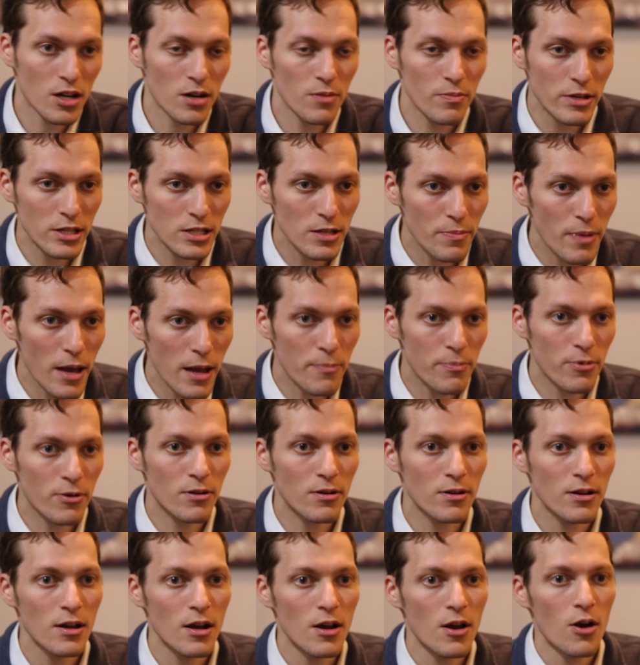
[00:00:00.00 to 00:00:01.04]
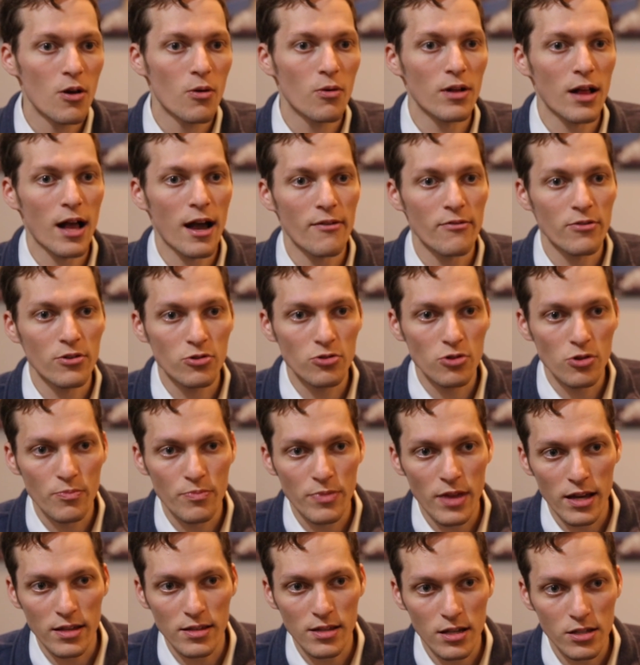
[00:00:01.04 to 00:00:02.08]
on a piece of paper. We'll have a
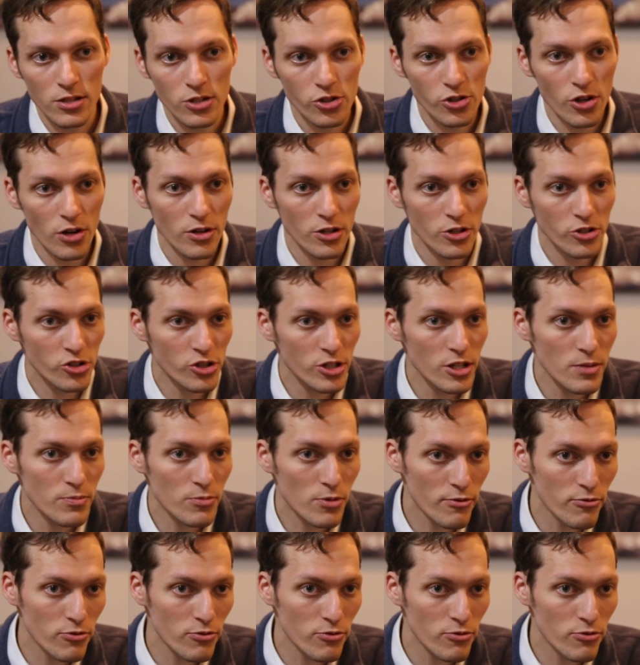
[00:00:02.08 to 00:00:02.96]
group that does Sharashim,